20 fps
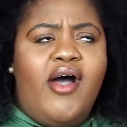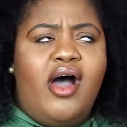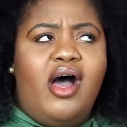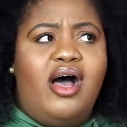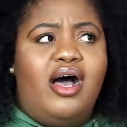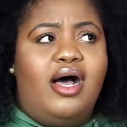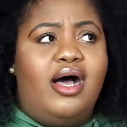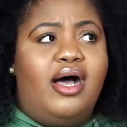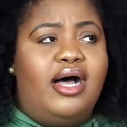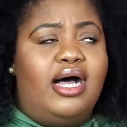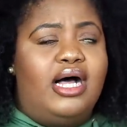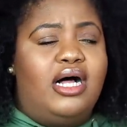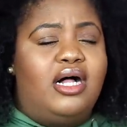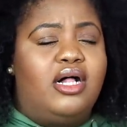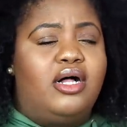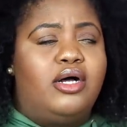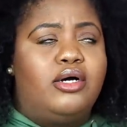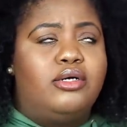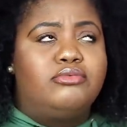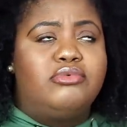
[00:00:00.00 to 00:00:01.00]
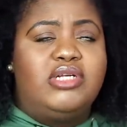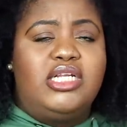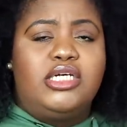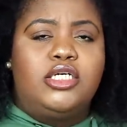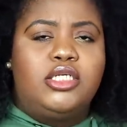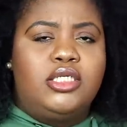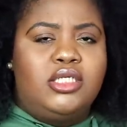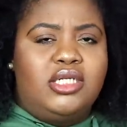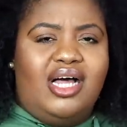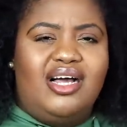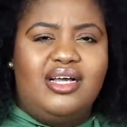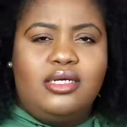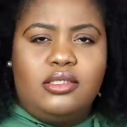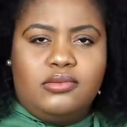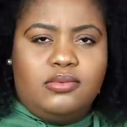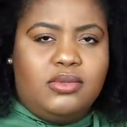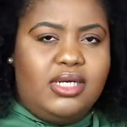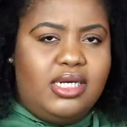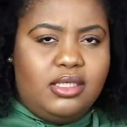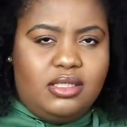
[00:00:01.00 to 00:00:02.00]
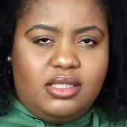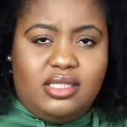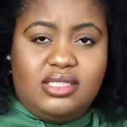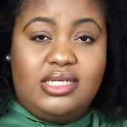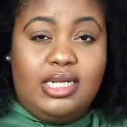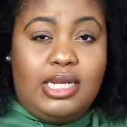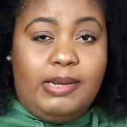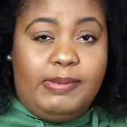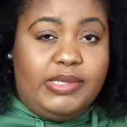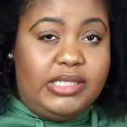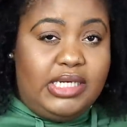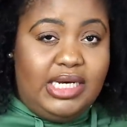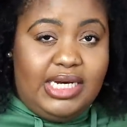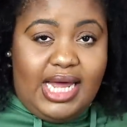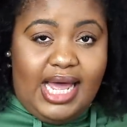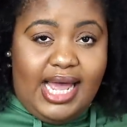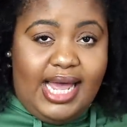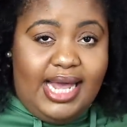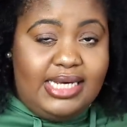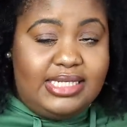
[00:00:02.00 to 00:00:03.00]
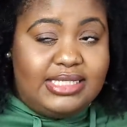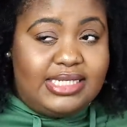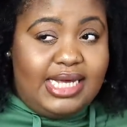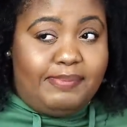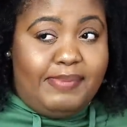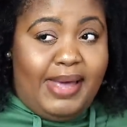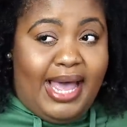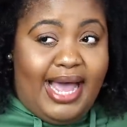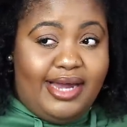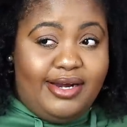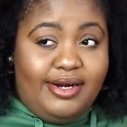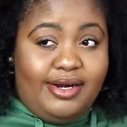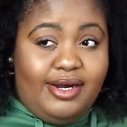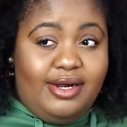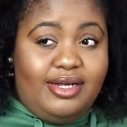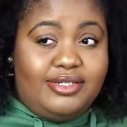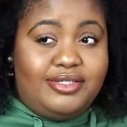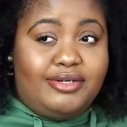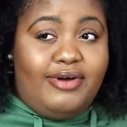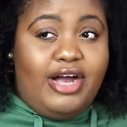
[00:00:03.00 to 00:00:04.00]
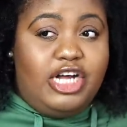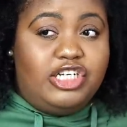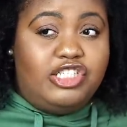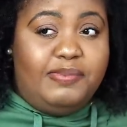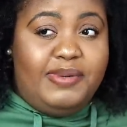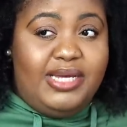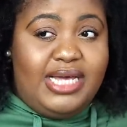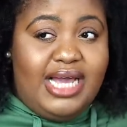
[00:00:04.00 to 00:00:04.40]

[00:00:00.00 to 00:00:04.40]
luck with celebrity lines like Pattern, Taraji P.